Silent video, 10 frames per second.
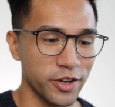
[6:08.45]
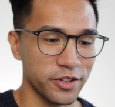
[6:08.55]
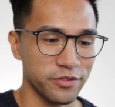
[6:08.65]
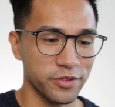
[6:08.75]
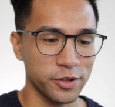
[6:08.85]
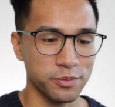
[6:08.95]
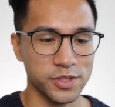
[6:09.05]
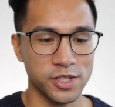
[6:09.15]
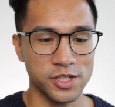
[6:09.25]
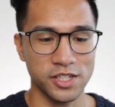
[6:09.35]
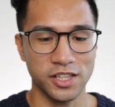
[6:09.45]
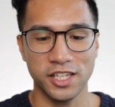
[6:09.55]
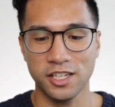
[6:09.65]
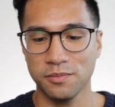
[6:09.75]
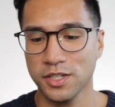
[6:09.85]
other phone. Position
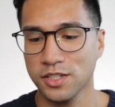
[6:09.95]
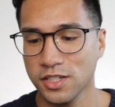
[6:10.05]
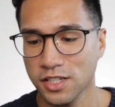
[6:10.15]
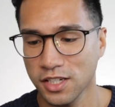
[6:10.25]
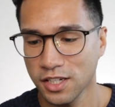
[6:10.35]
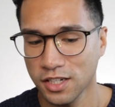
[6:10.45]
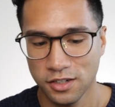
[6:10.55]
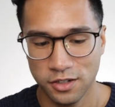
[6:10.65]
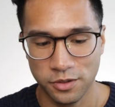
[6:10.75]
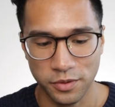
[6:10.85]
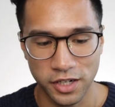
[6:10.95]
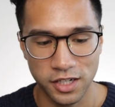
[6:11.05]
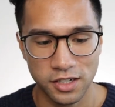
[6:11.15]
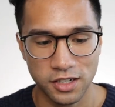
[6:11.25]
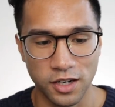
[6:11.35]
the image.
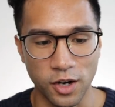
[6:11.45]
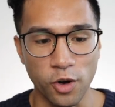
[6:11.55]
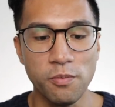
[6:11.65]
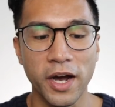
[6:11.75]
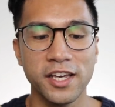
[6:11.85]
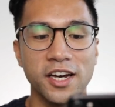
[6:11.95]
What? Oh my